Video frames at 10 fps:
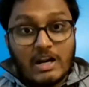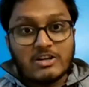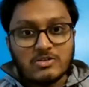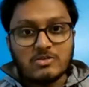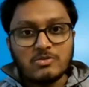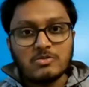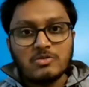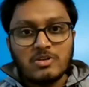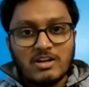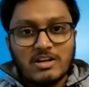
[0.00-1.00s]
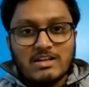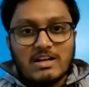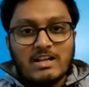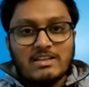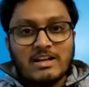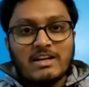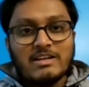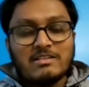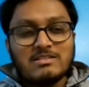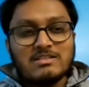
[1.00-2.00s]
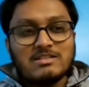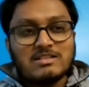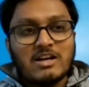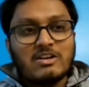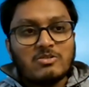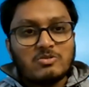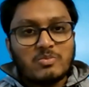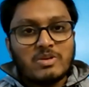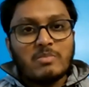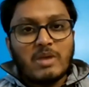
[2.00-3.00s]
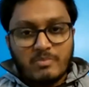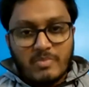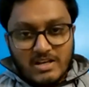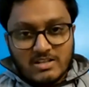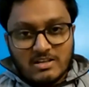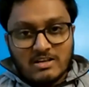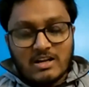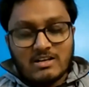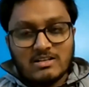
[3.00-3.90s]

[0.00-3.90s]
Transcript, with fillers: what I should do, and then it uh, turned out to be my passion,